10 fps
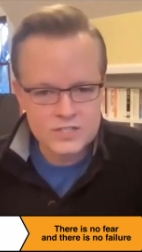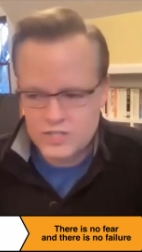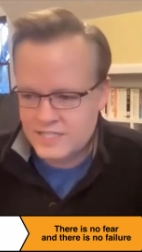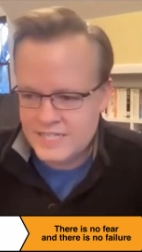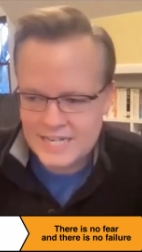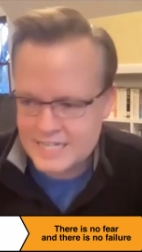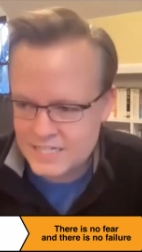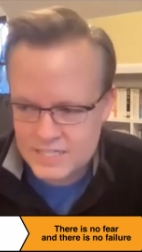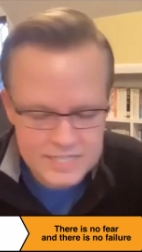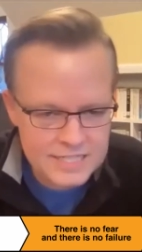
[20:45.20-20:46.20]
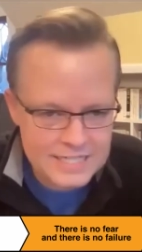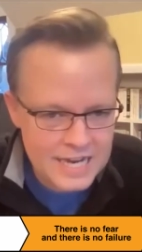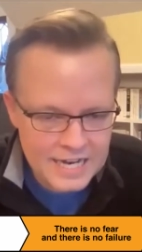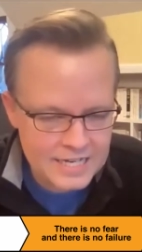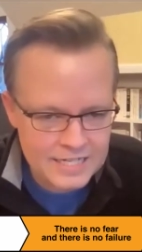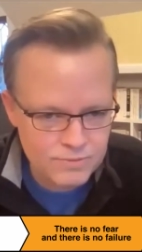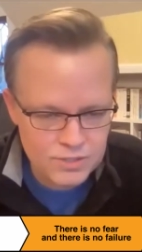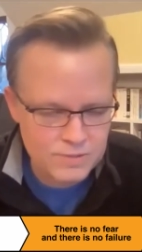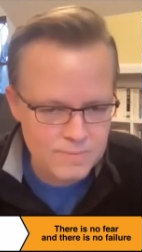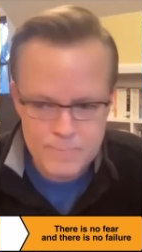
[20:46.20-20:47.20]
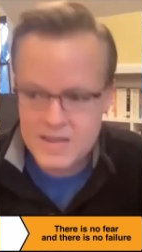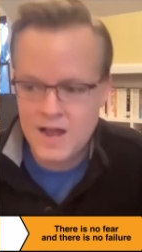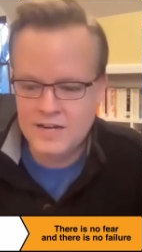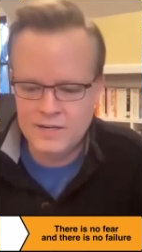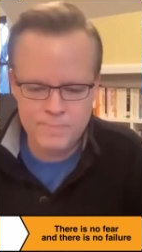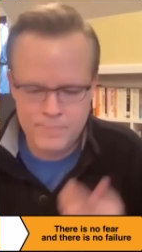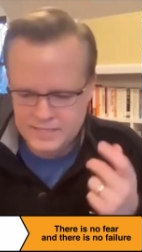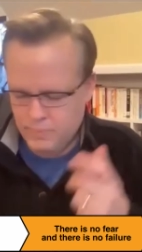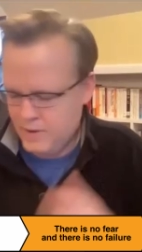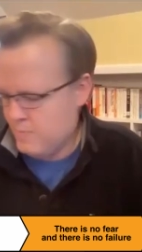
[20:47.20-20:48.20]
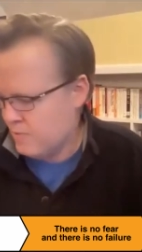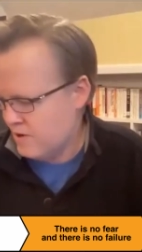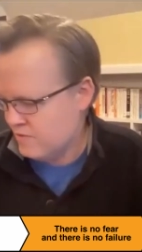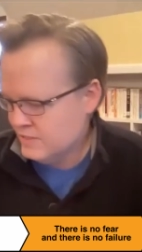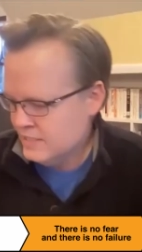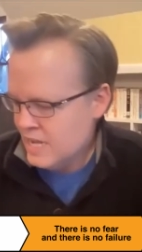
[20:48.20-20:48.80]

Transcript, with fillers: to take it to beyond a piece of paper or whatever.